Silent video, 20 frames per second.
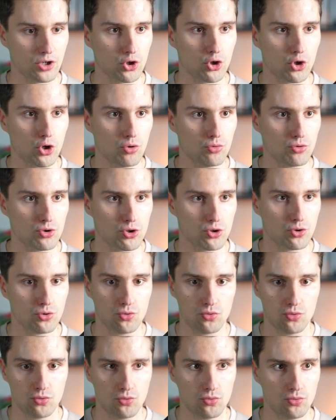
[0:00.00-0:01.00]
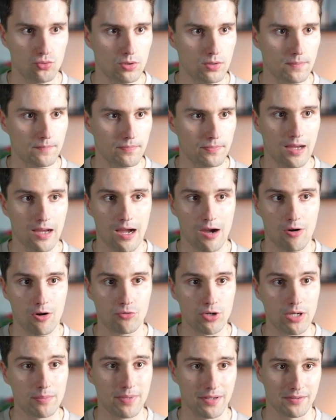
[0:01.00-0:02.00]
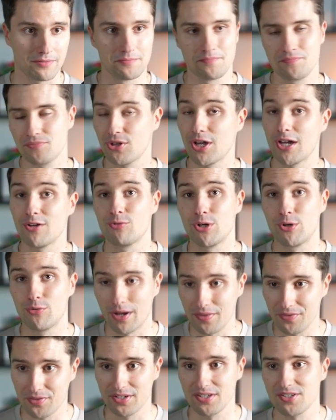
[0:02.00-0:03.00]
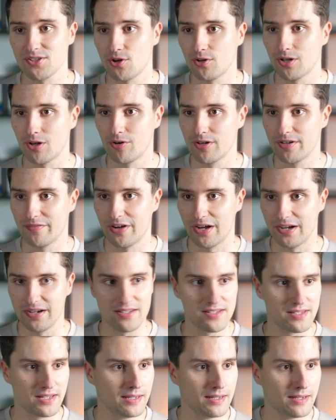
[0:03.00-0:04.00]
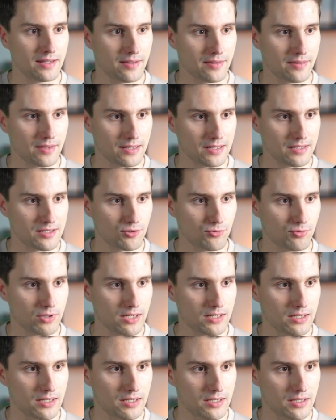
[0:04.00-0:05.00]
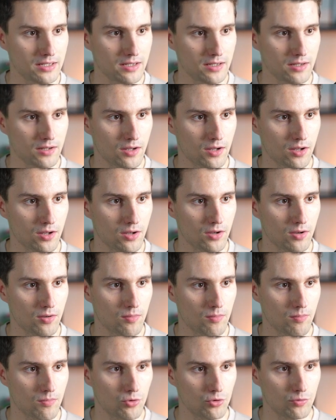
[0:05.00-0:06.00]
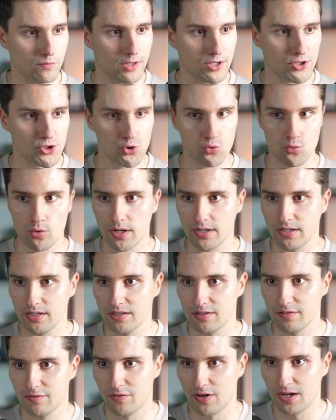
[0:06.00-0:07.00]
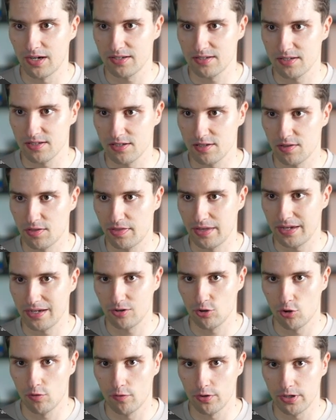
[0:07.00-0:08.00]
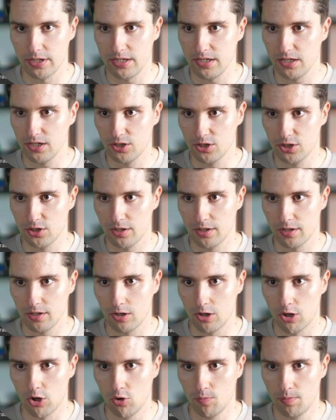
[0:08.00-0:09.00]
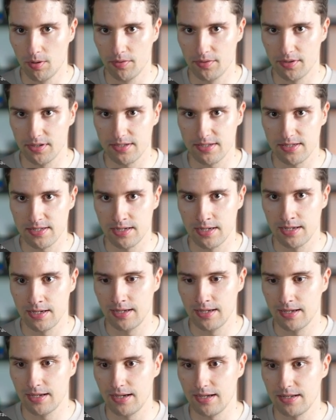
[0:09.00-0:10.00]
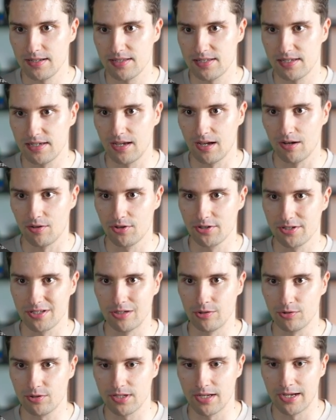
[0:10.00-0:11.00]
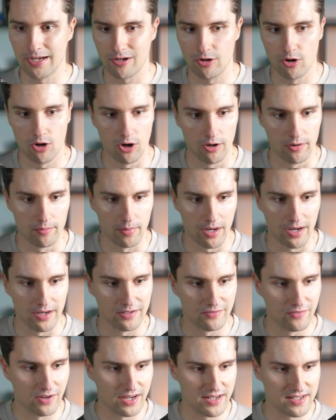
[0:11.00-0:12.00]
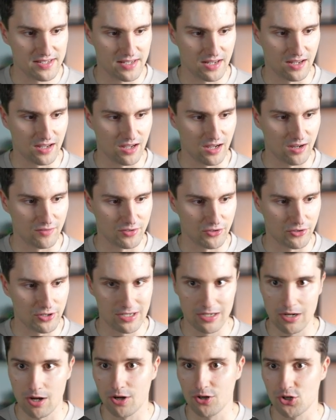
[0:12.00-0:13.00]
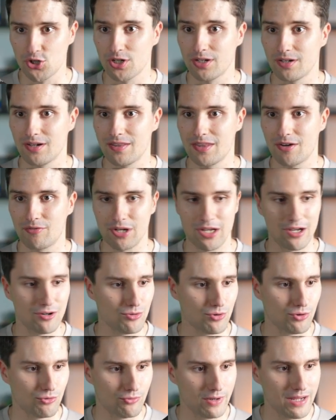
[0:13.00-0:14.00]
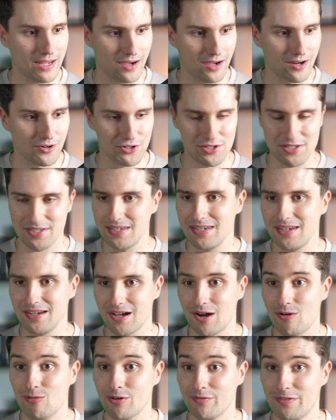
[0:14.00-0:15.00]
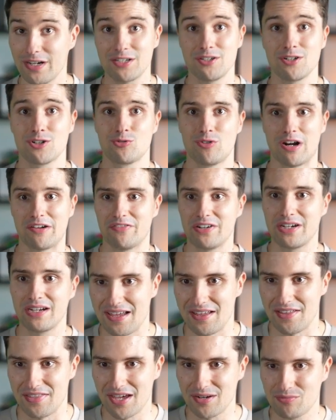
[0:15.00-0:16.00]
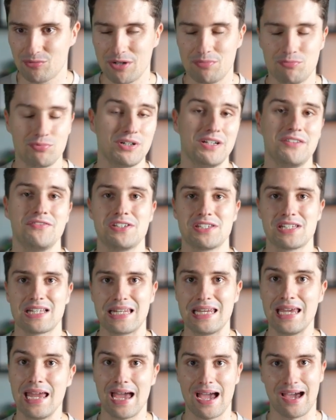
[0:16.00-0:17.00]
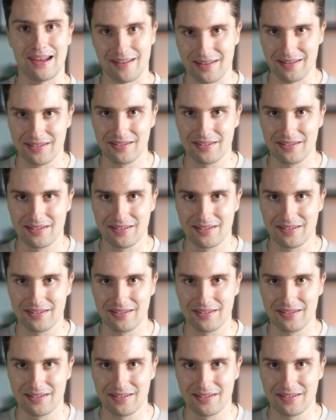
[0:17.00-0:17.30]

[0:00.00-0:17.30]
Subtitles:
go to our run button and we run this on our device, and then let's quickly move this running devices thing over here, open this and see how this looks like on my device after it launched. And there we go. We are seeing our vector graphic that we previously added.